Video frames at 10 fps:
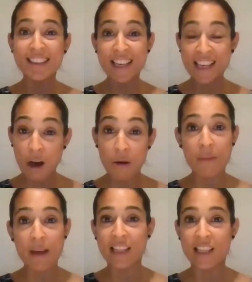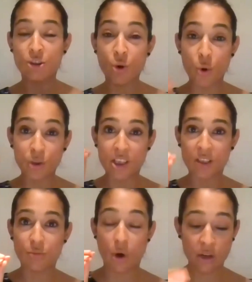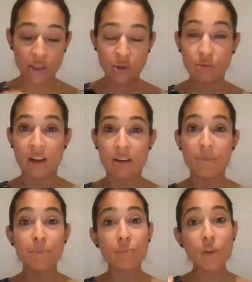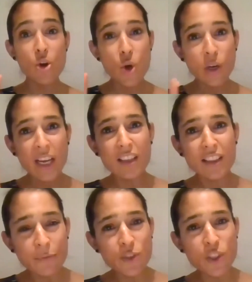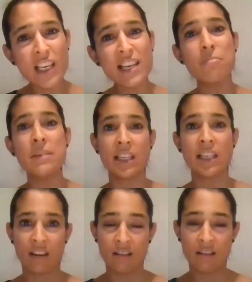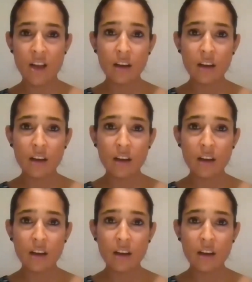they come and they throw this on you that, look at the tafsir, Amina.